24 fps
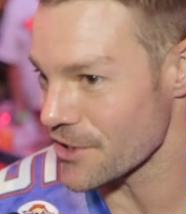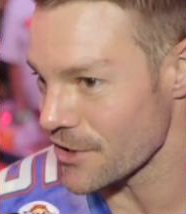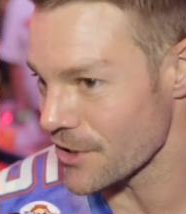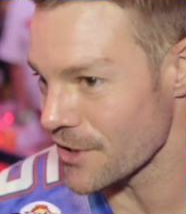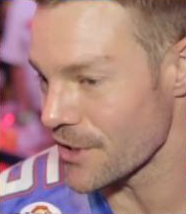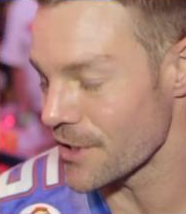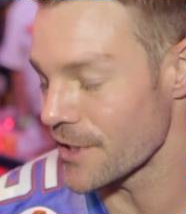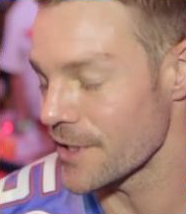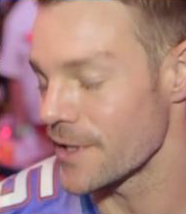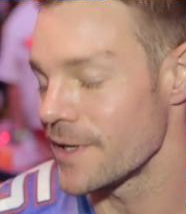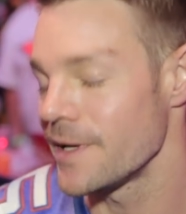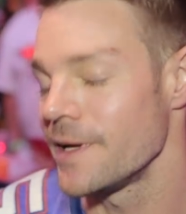
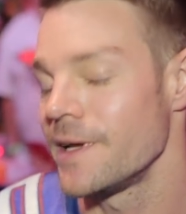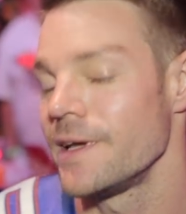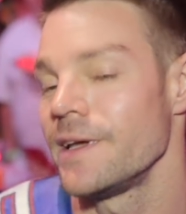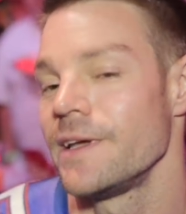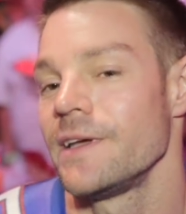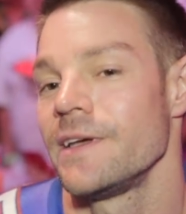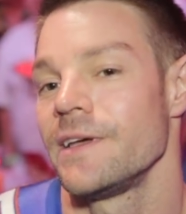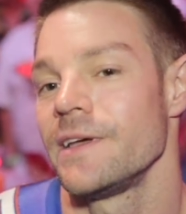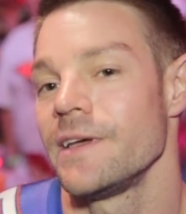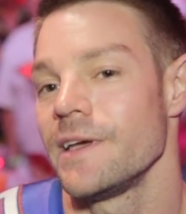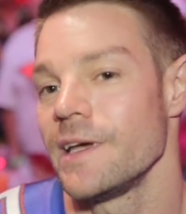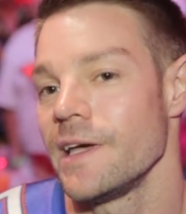card.
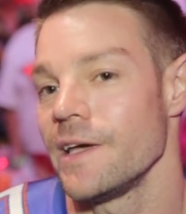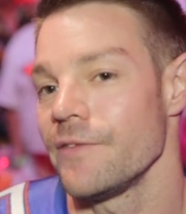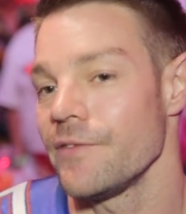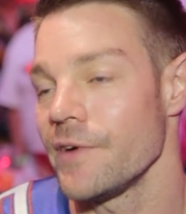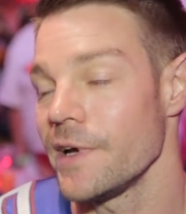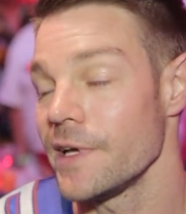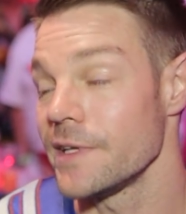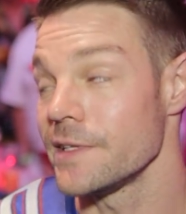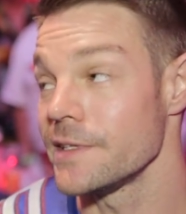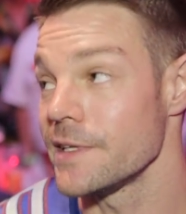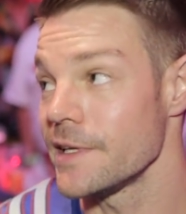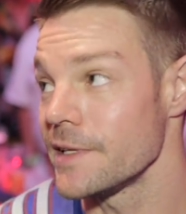If
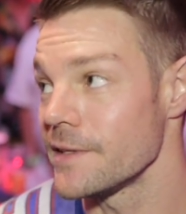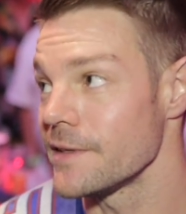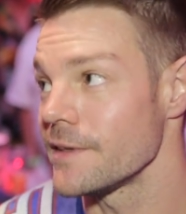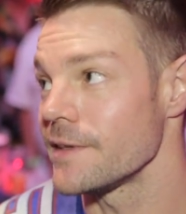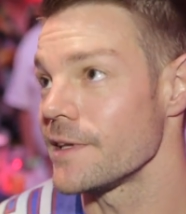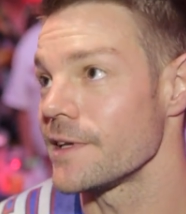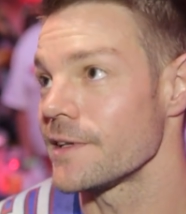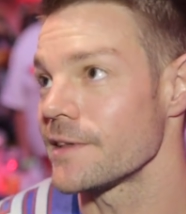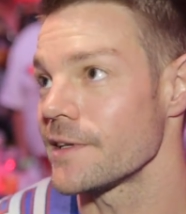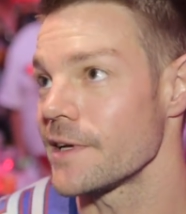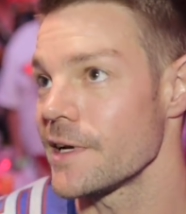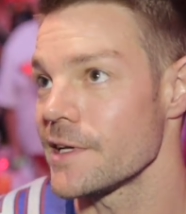I didn't
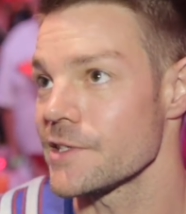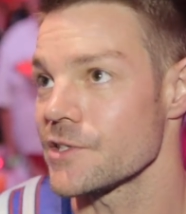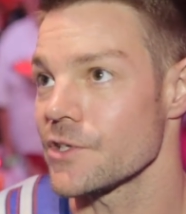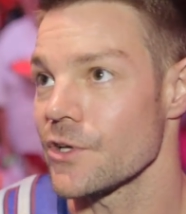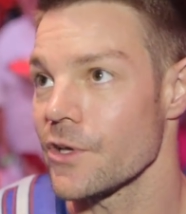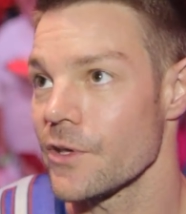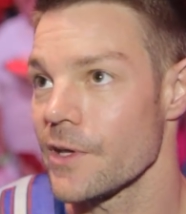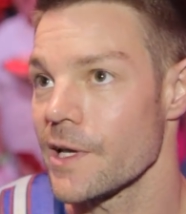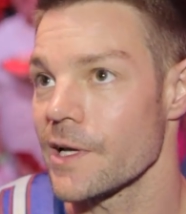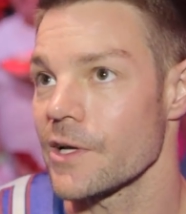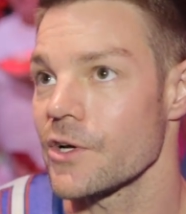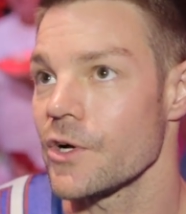think that I
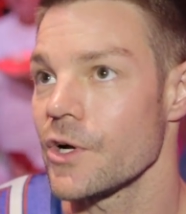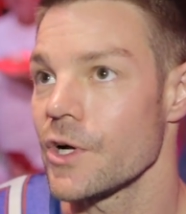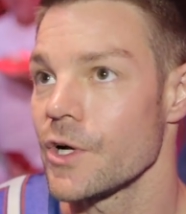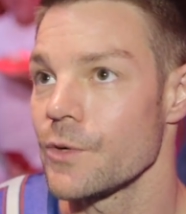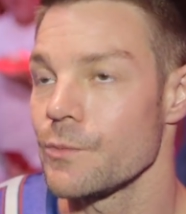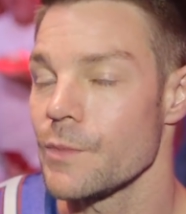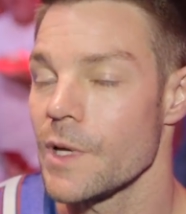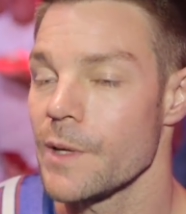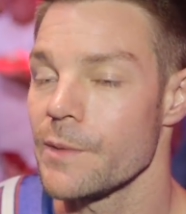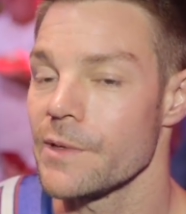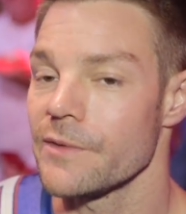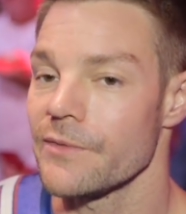saw that
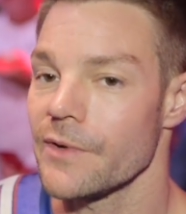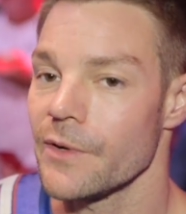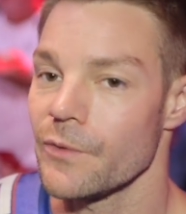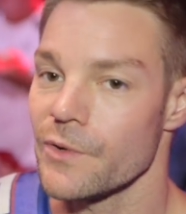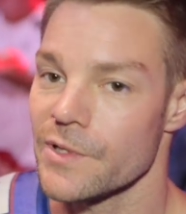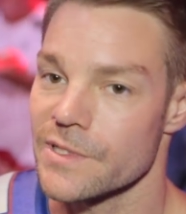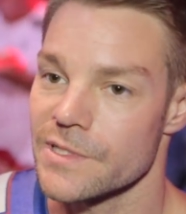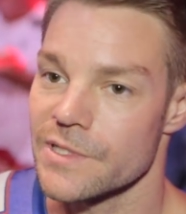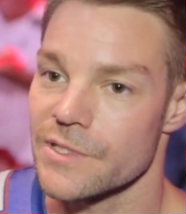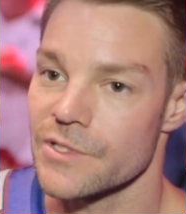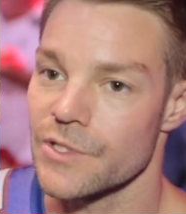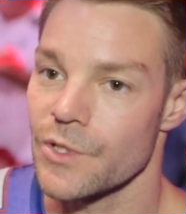card, maybe if I
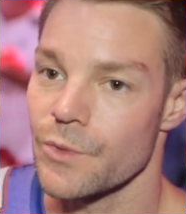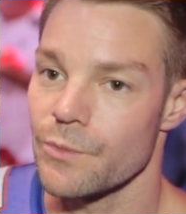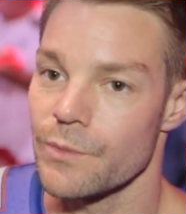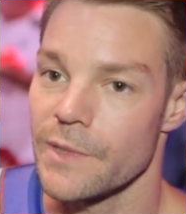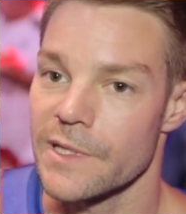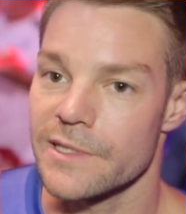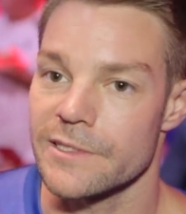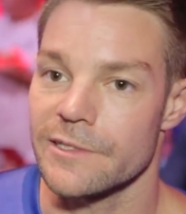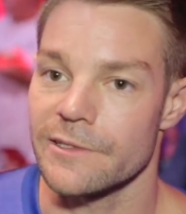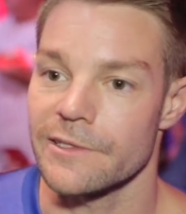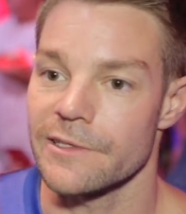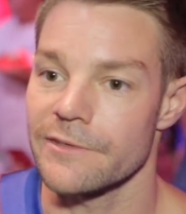wasn't so
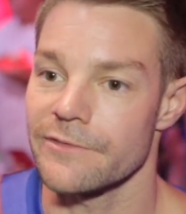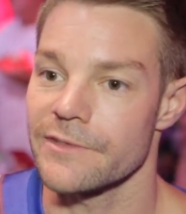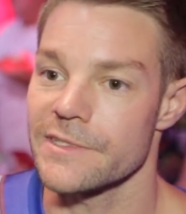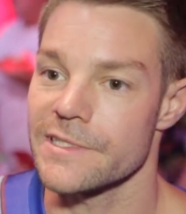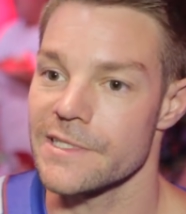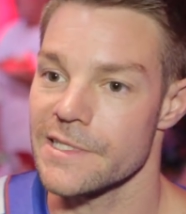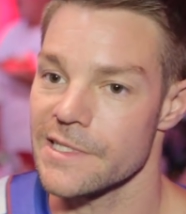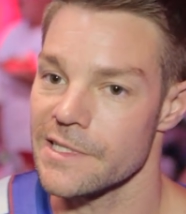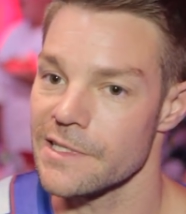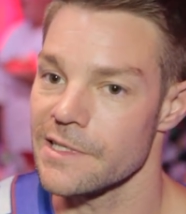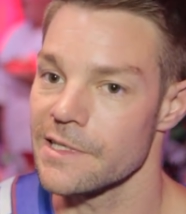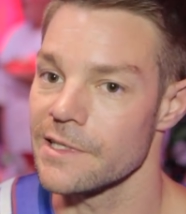mentally
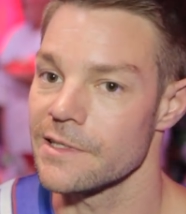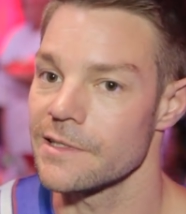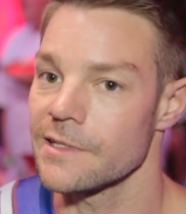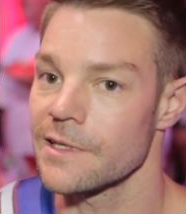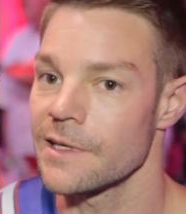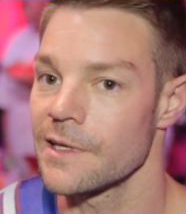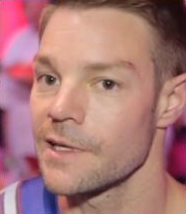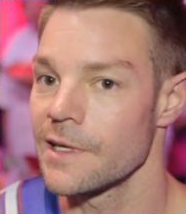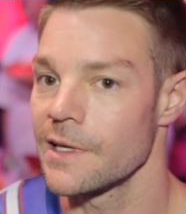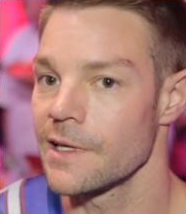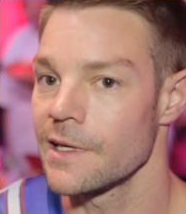fatigued,